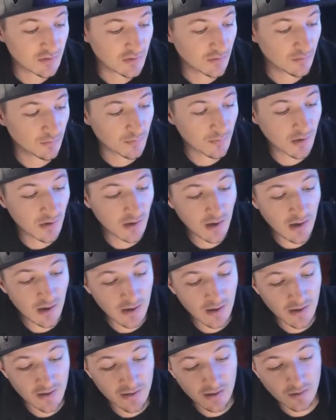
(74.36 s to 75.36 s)
dope.
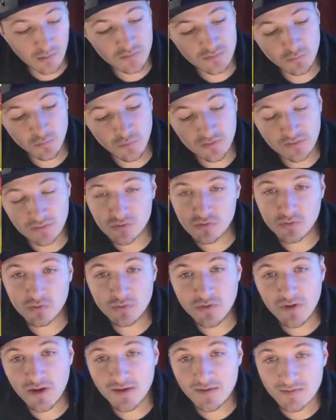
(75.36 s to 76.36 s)
And I also wanted to show
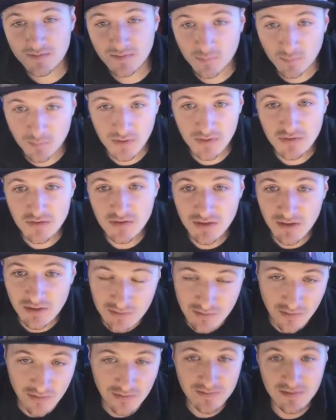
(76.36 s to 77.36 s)
you guys the
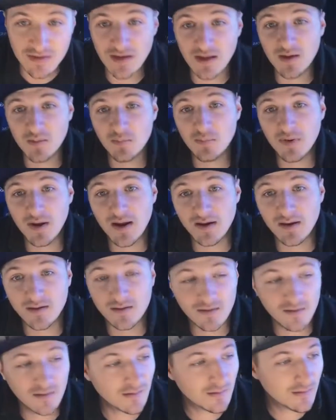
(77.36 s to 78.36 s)
BGS cards that came back.
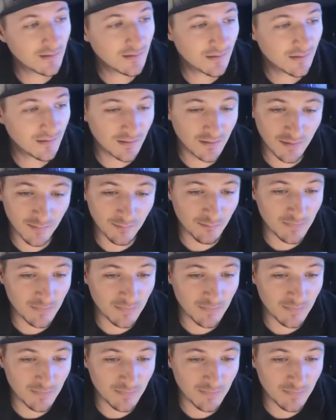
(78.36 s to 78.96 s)
Oh,